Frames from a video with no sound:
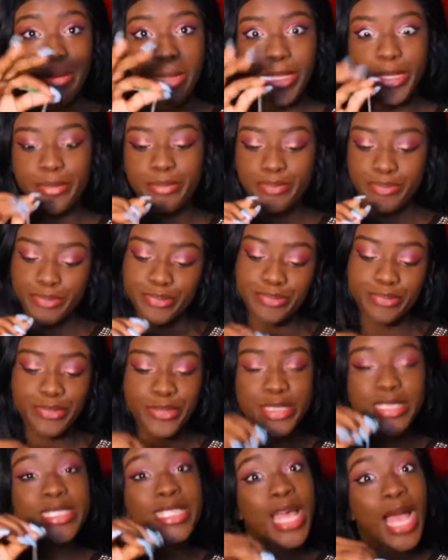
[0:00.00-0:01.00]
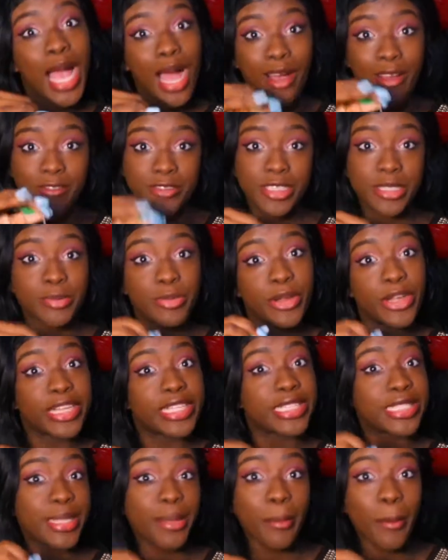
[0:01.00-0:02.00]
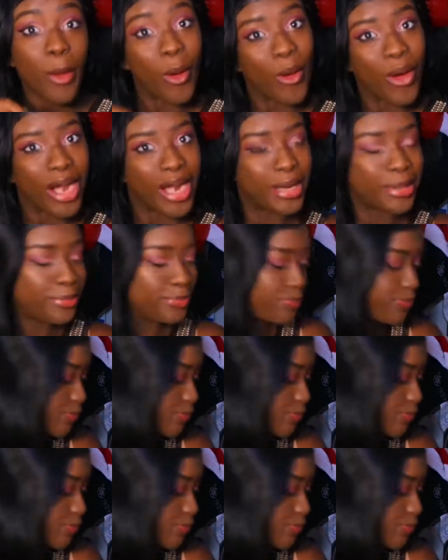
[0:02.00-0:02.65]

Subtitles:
but I have to bring some more.